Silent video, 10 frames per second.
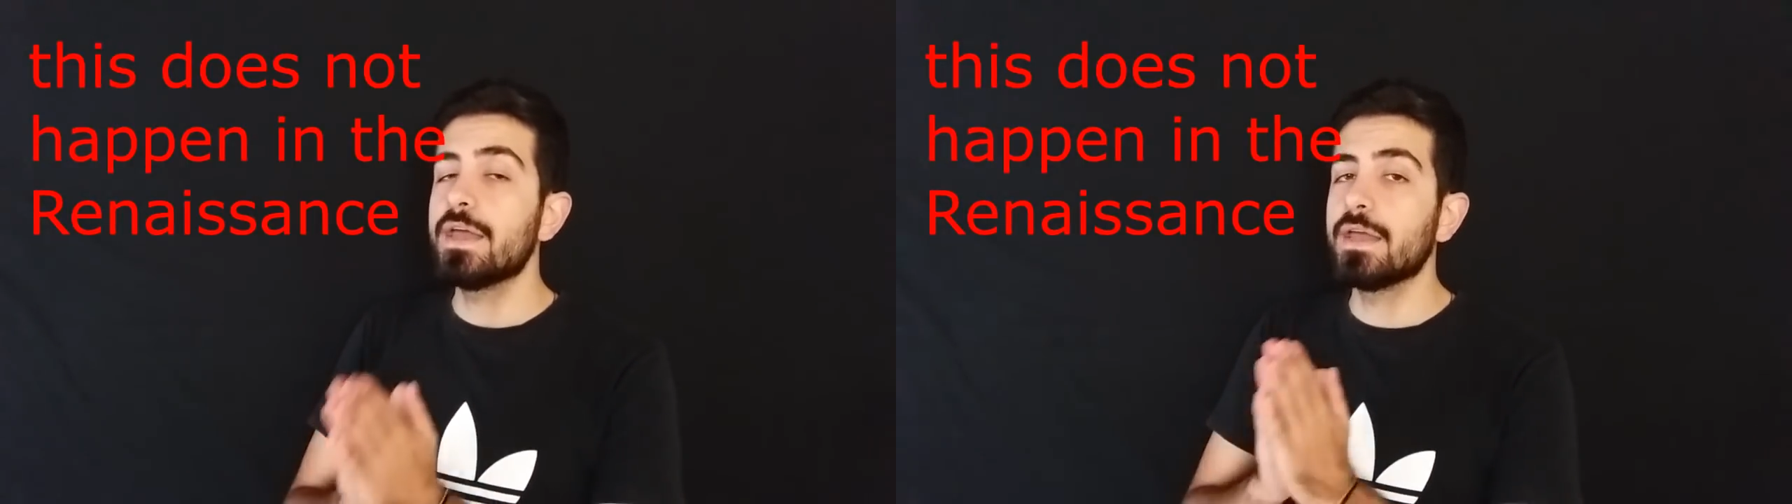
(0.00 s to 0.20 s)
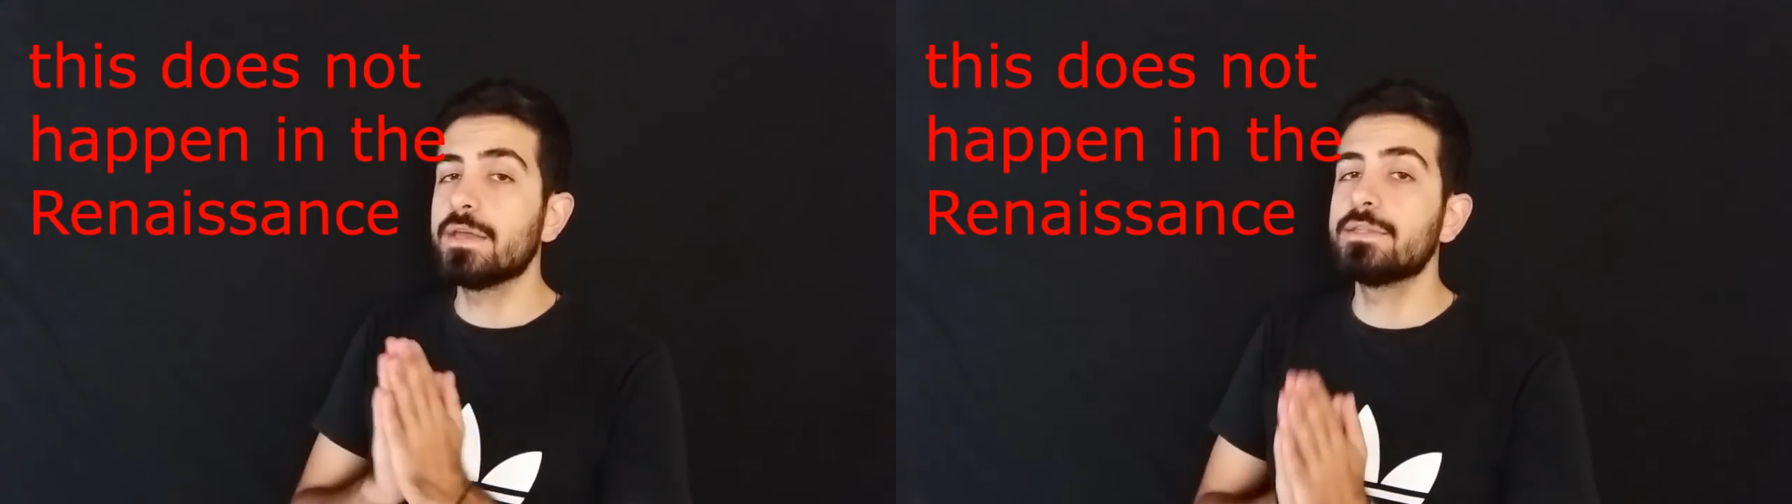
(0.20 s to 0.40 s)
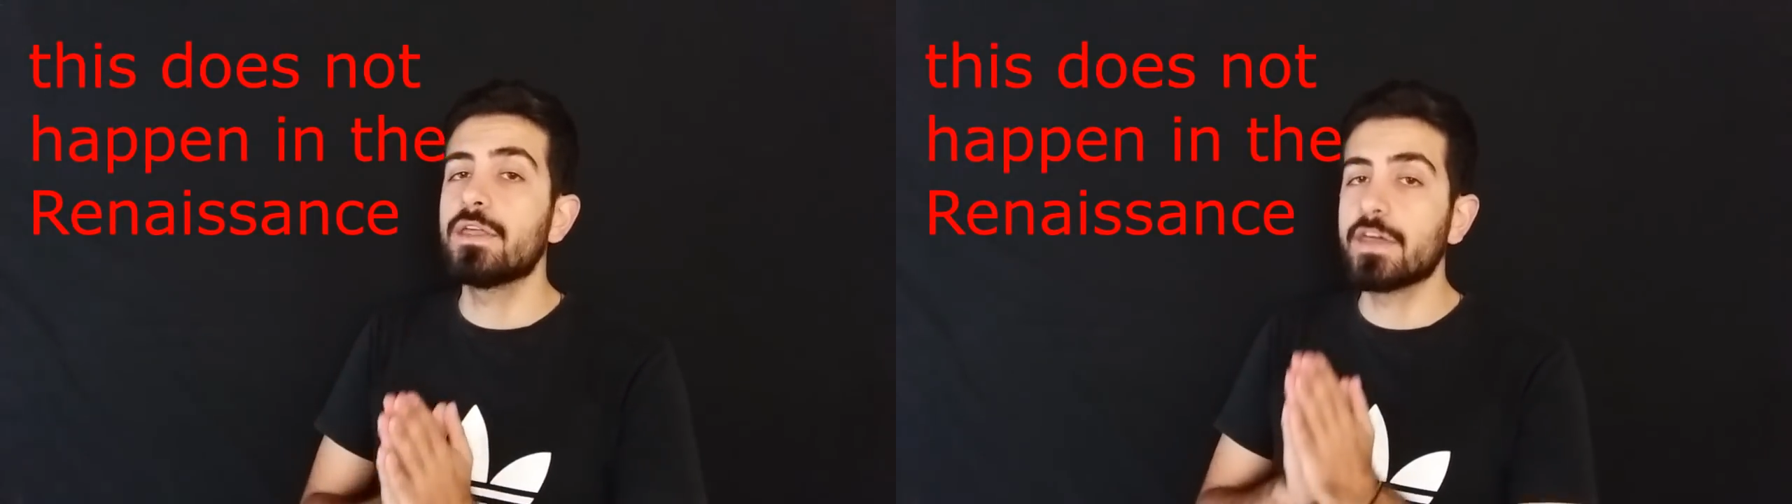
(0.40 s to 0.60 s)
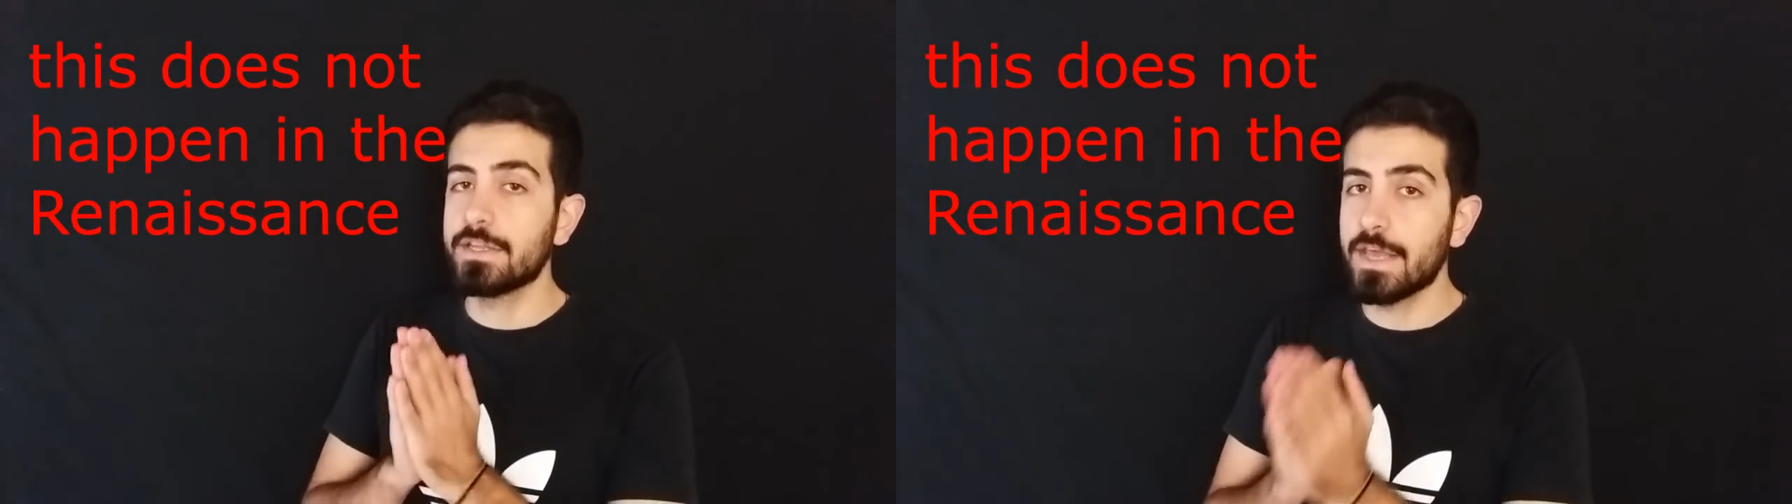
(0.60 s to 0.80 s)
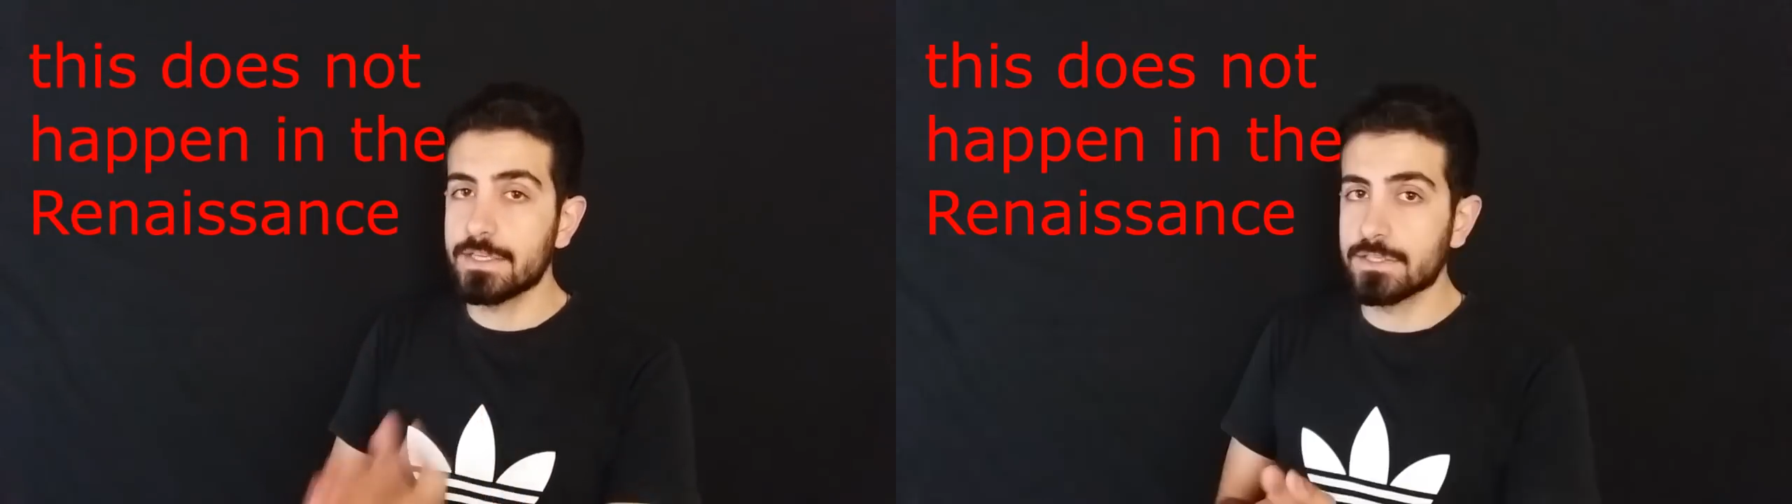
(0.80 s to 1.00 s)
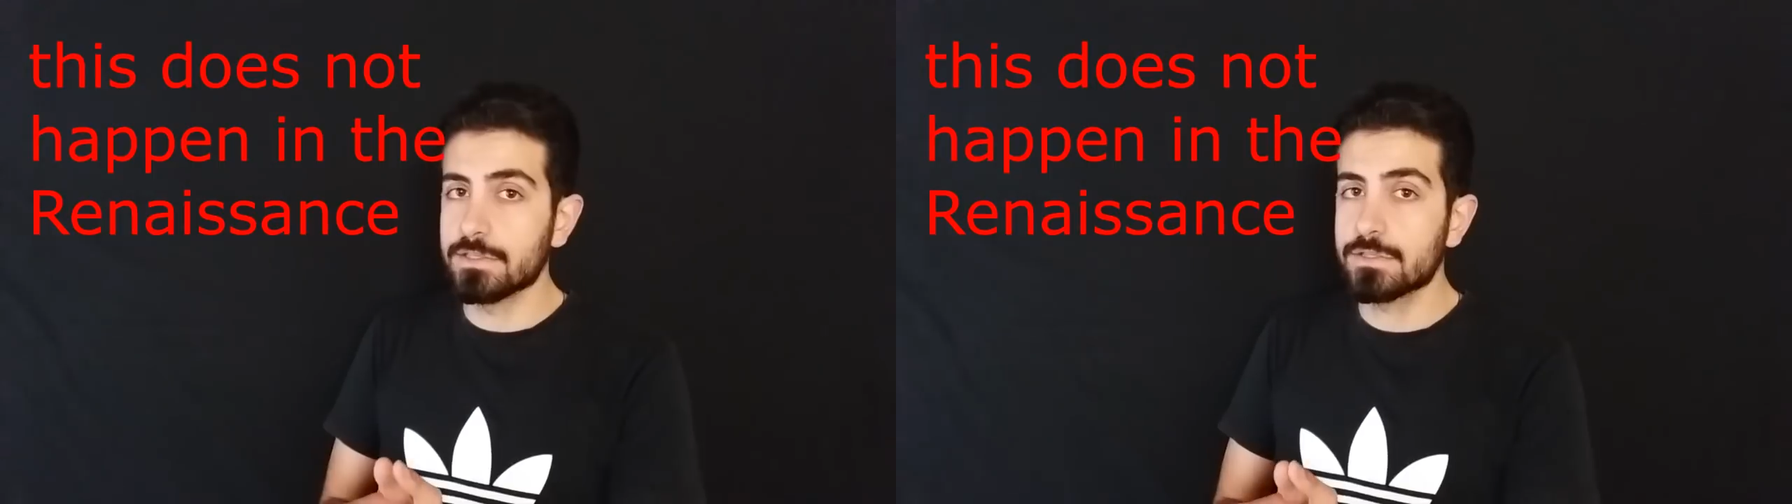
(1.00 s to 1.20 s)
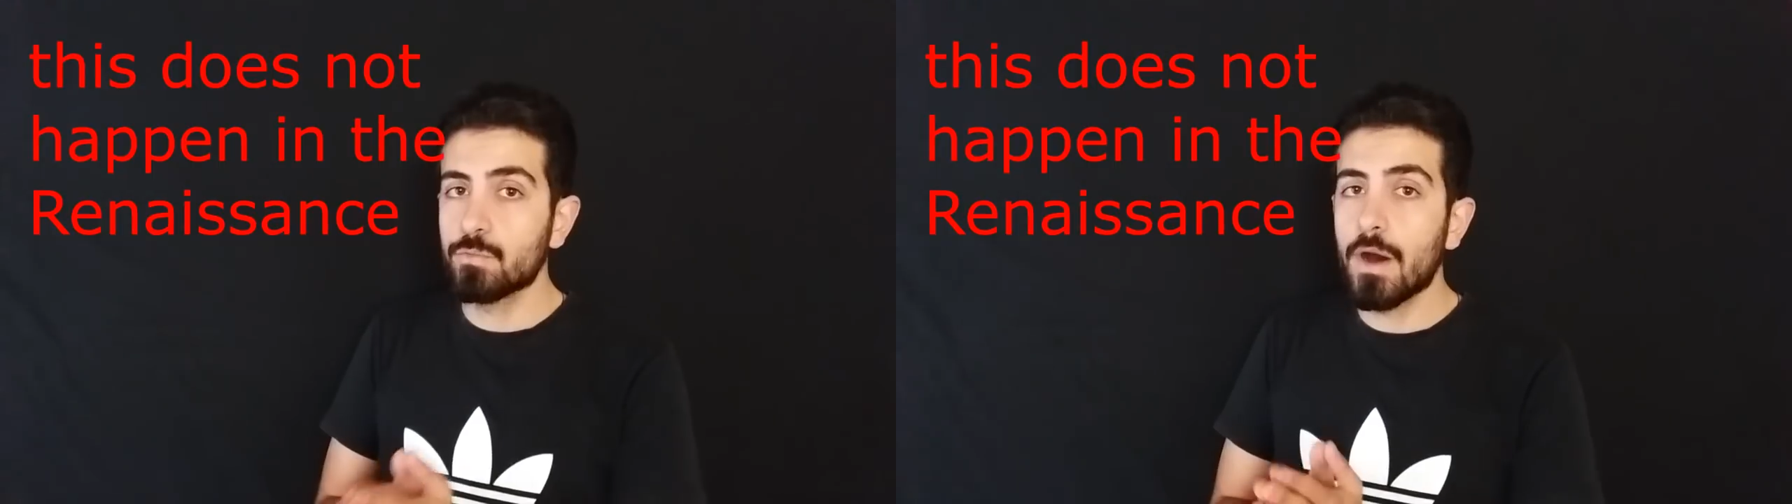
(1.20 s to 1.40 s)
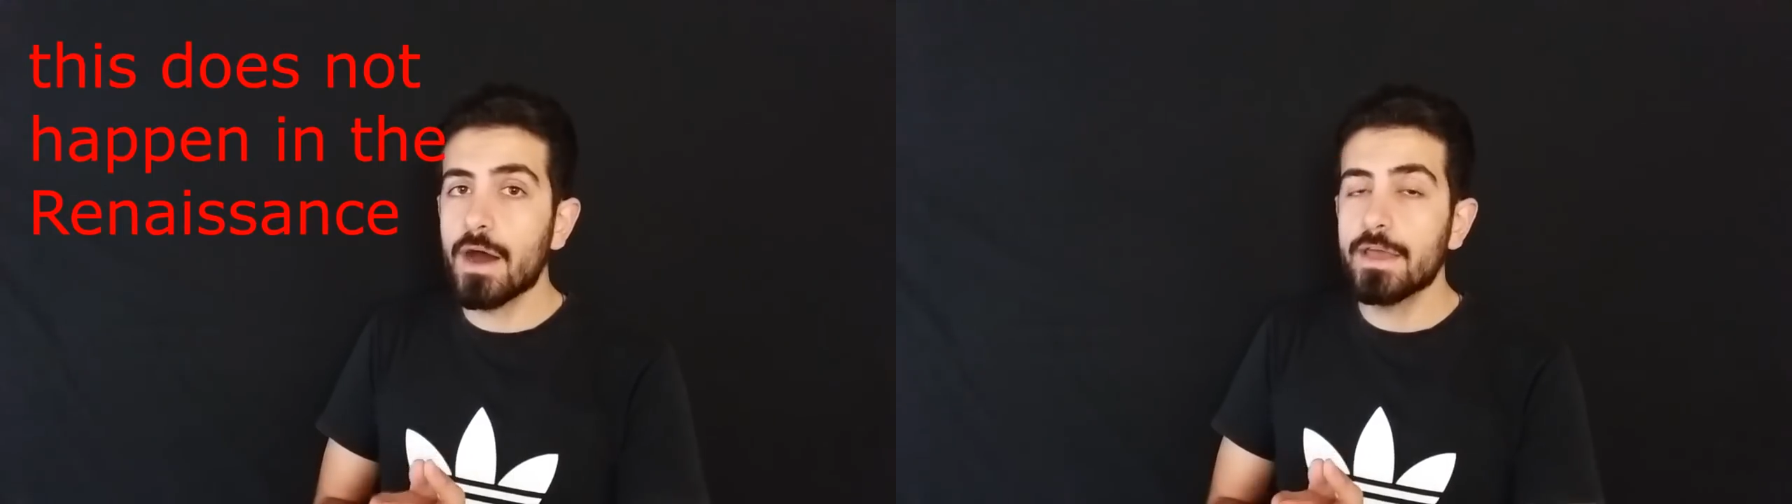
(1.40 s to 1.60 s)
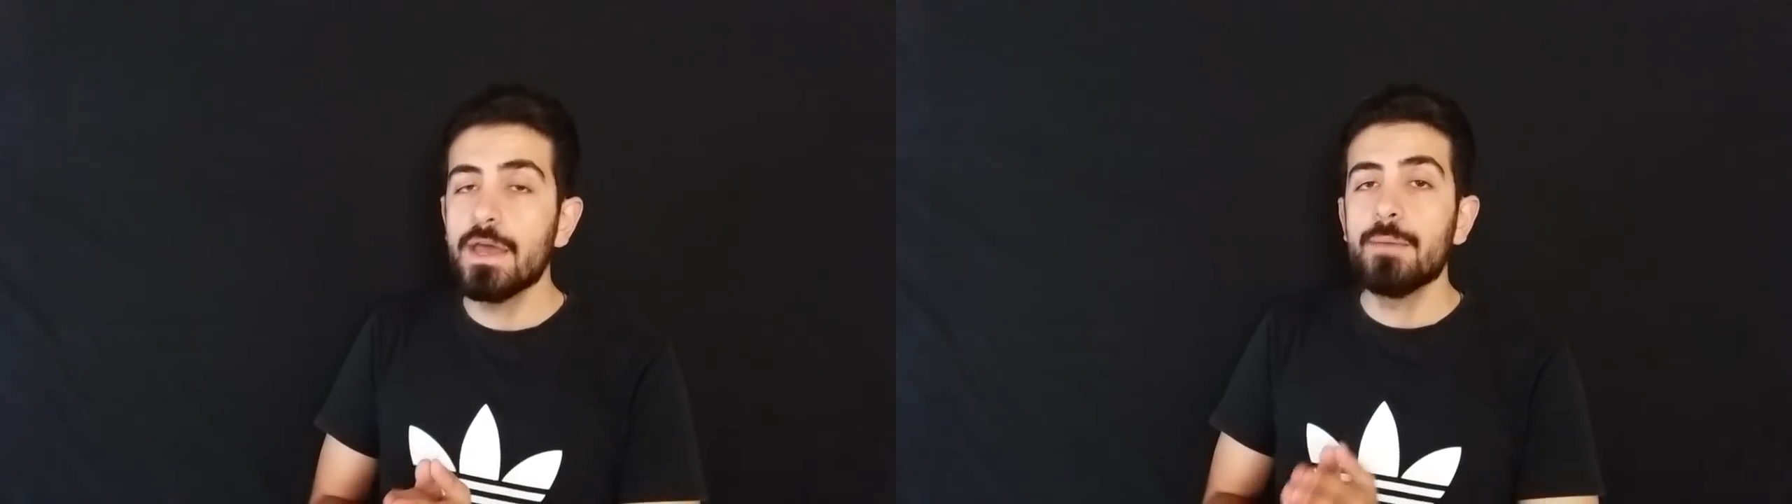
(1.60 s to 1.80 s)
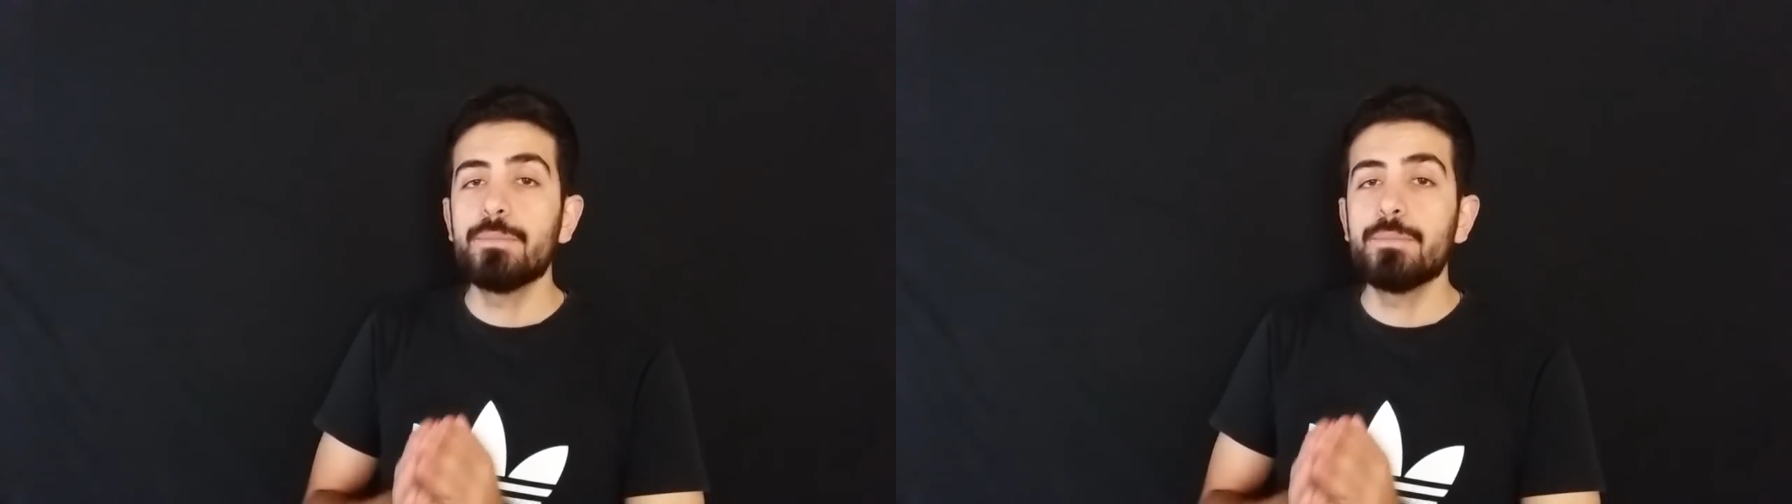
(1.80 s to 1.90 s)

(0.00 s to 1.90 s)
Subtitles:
in the Renaissance. Why?